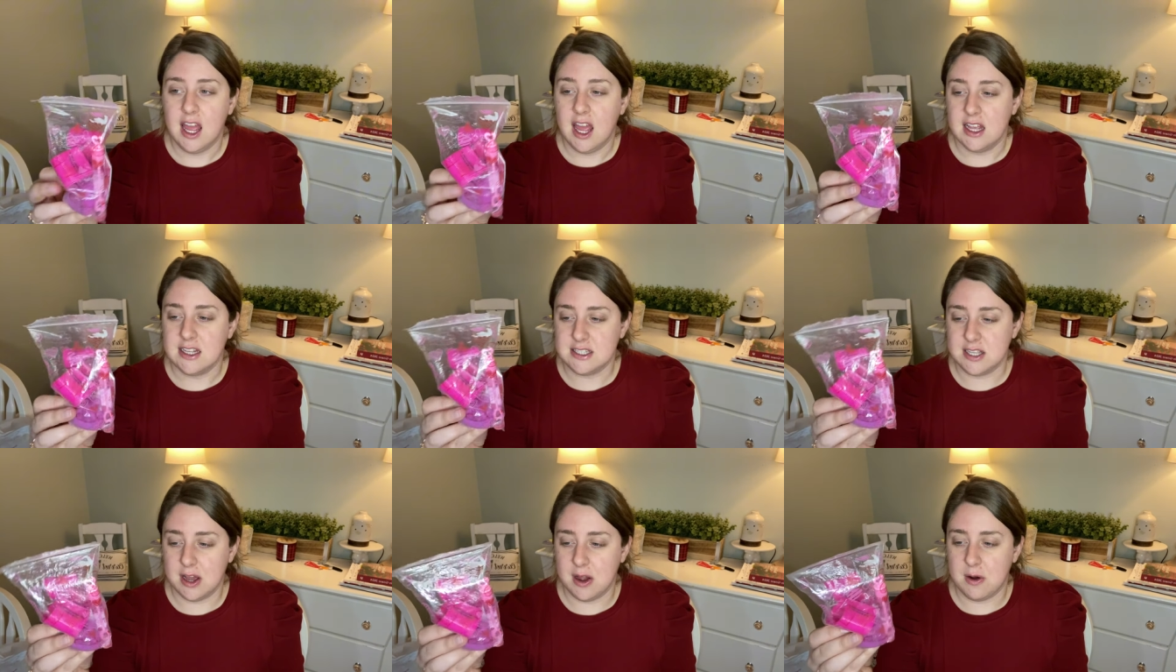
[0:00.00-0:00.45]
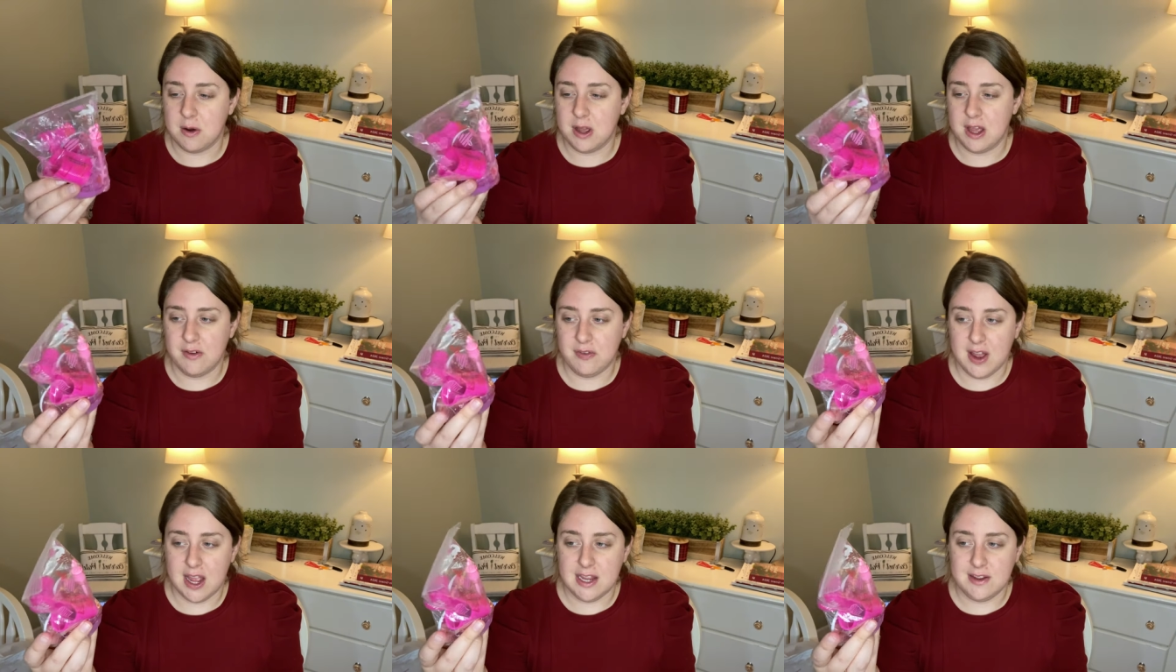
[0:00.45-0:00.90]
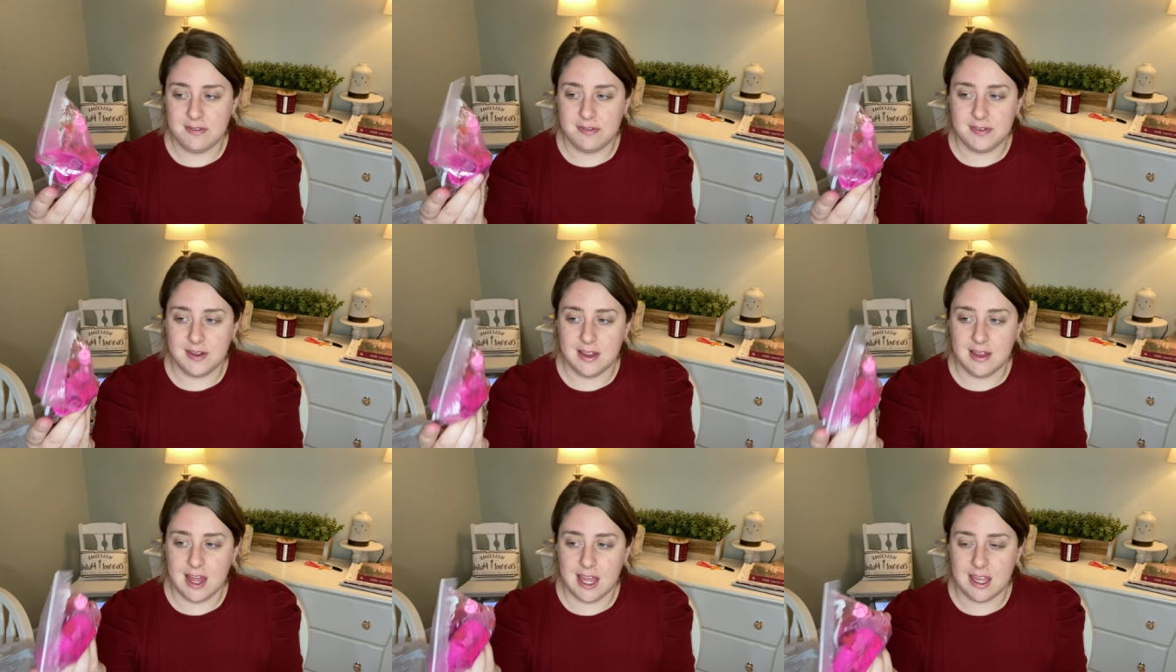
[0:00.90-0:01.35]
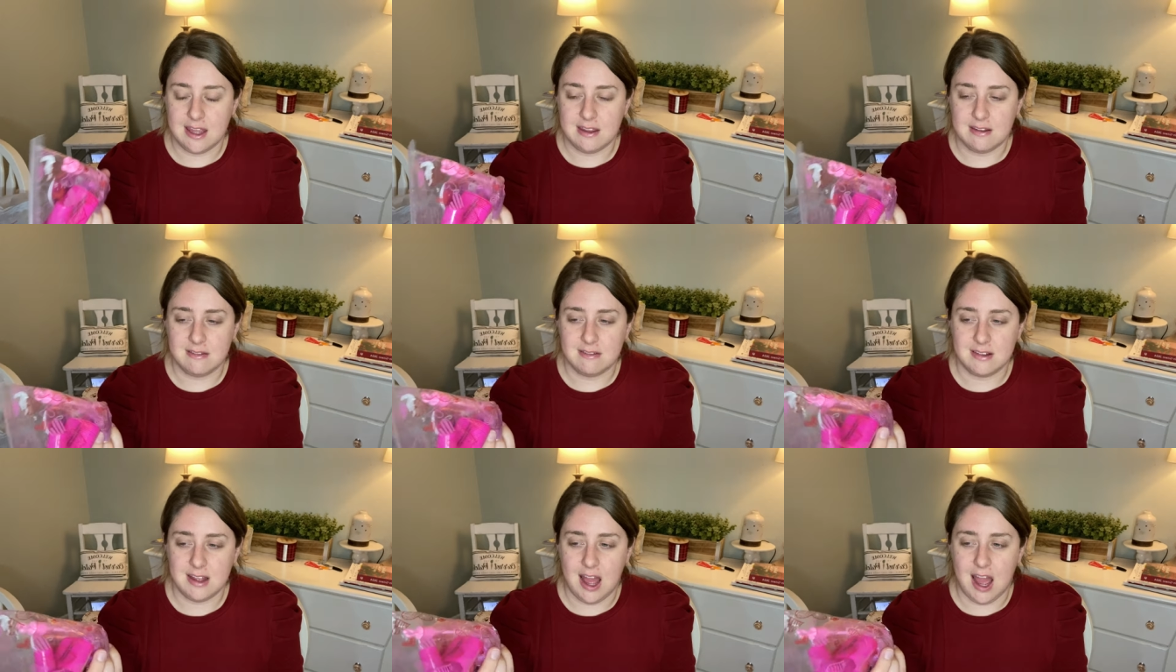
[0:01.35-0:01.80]
So if I feel like,
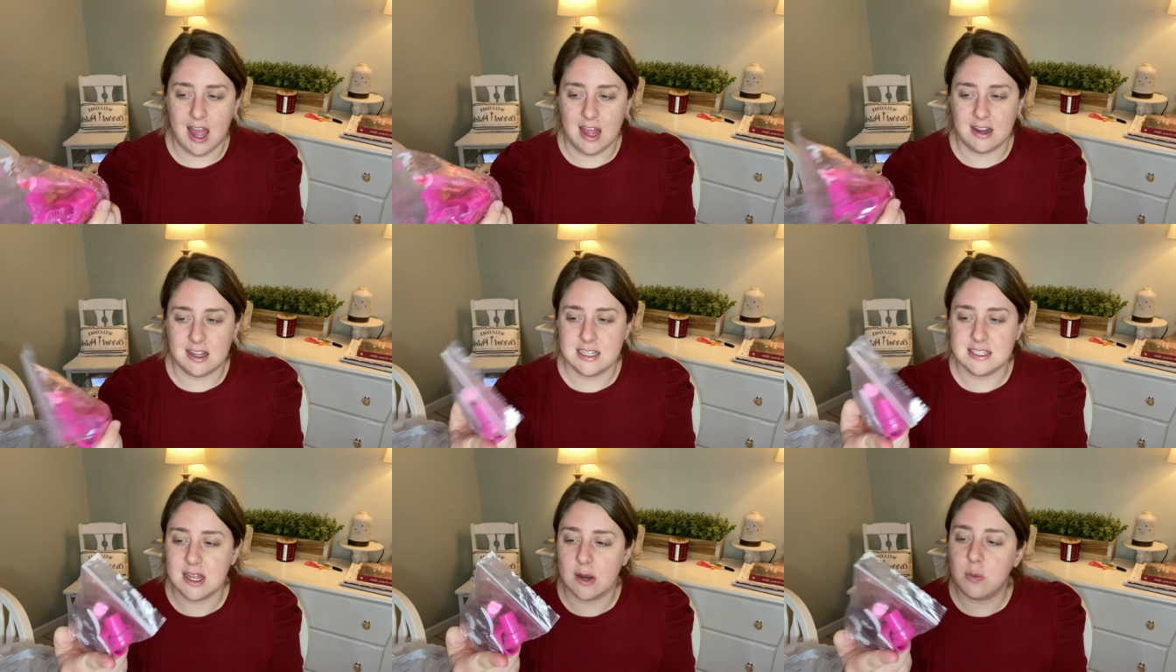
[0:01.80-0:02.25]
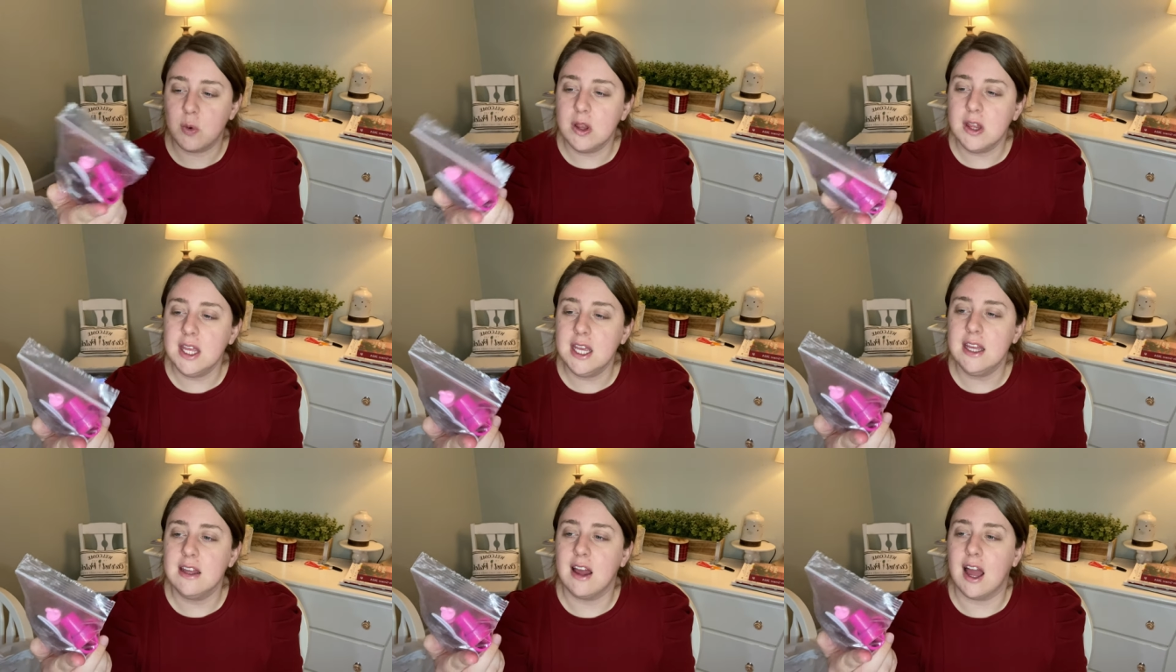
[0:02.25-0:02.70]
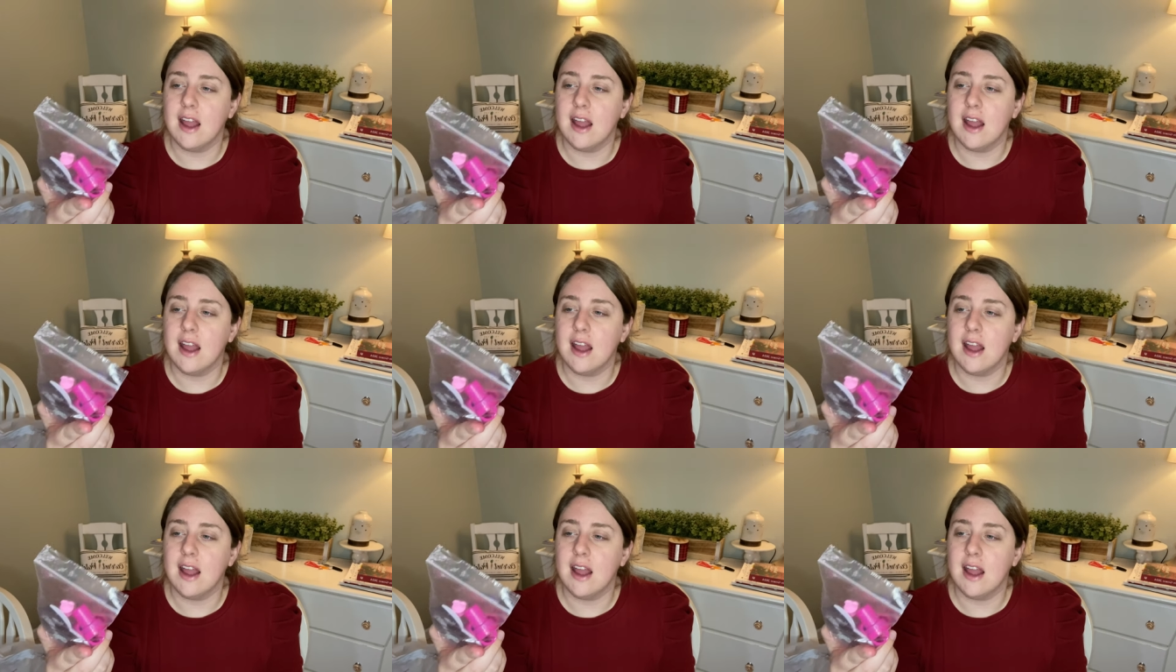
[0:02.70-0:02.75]
because I really,